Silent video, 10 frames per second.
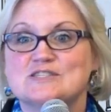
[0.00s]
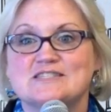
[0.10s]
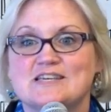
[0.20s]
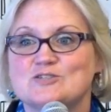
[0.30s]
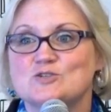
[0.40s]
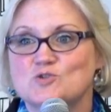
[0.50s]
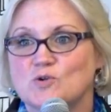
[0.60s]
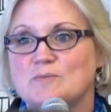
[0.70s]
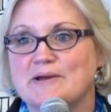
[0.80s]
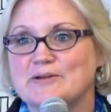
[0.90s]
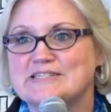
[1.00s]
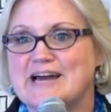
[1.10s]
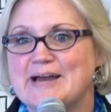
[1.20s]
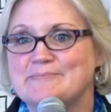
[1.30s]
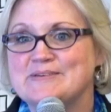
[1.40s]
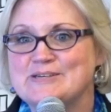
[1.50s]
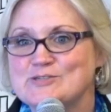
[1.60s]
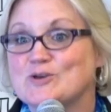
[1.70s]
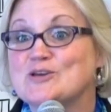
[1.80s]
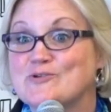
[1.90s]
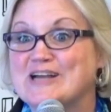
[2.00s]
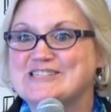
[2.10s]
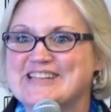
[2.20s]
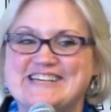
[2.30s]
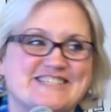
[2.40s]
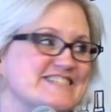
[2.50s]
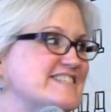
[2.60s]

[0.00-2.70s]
in such a short amount of time. So congratulations.